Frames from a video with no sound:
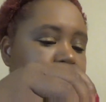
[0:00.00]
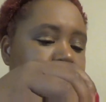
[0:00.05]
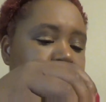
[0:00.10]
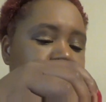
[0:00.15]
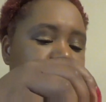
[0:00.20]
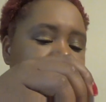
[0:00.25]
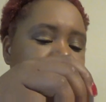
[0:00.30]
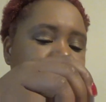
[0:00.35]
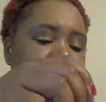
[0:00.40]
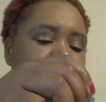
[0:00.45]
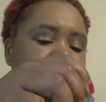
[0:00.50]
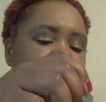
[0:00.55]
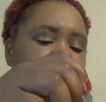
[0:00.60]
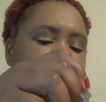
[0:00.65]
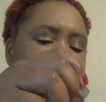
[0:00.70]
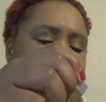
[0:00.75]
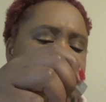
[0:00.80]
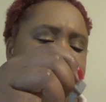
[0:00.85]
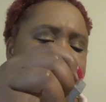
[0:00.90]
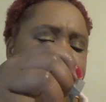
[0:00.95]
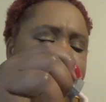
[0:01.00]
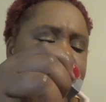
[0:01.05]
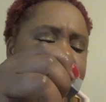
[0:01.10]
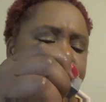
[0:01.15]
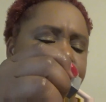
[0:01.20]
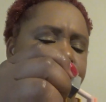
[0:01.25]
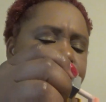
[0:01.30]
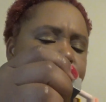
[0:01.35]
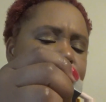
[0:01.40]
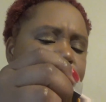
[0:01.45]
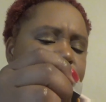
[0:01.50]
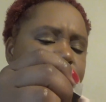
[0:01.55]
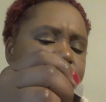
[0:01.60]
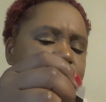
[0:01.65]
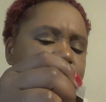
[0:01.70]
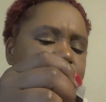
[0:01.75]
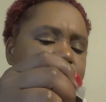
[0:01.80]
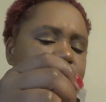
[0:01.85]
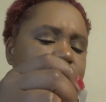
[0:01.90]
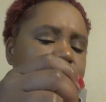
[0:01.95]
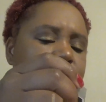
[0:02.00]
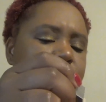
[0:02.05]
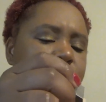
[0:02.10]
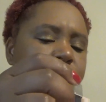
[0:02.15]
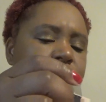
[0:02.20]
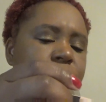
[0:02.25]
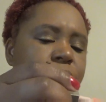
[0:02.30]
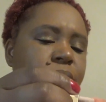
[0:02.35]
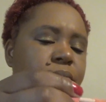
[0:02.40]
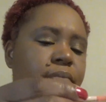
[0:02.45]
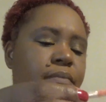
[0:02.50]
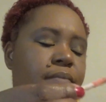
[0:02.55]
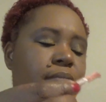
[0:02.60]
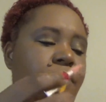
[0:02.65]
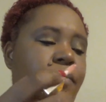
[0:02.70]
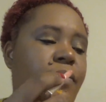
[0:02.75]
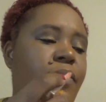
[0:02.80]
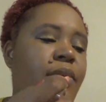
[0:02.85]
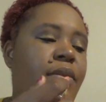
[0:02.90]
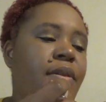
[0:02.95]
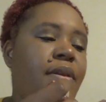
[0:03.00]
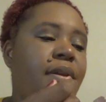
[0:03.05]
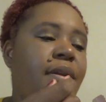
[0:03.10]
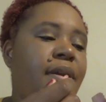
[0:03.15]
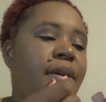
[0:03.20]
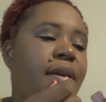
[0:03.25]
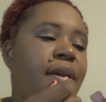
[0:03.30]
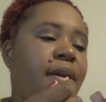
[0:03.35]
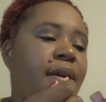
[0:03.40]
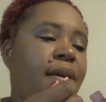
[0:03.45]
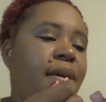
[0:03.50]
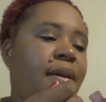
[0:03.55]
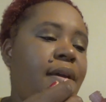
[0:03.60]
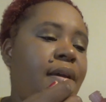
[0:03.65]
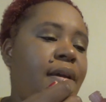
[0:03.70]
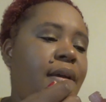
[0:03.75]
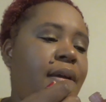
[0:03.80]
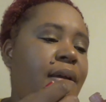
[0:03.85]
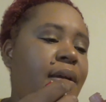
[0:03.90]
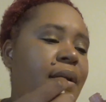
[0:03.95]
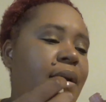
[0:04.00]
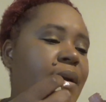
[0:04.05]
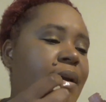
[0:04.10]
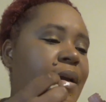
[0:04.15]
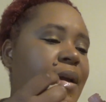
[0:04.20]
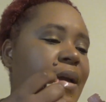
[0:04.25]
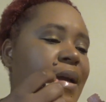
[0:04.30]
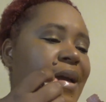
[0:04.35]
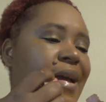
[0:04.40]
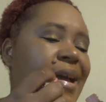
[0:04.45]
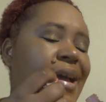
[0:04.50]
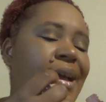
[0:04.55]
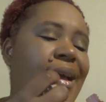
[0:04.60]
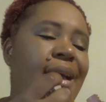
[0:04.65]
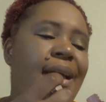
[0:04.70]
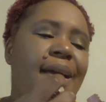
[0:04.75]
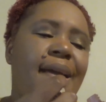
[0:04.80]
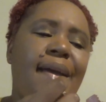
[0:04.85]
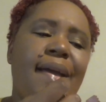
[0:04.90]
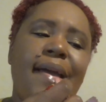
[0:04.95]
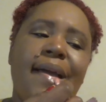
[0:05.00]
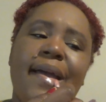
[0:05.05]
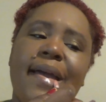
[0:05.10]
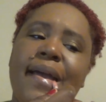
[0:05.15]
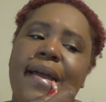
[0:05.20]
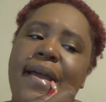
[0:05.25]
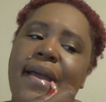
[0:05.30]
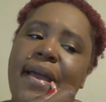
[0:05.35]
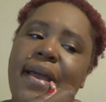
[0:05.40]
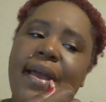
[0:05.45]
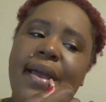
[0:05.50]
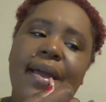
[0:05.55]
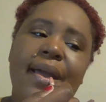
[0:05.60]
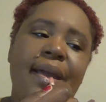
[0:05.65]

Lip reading: No one is speaking in this clip.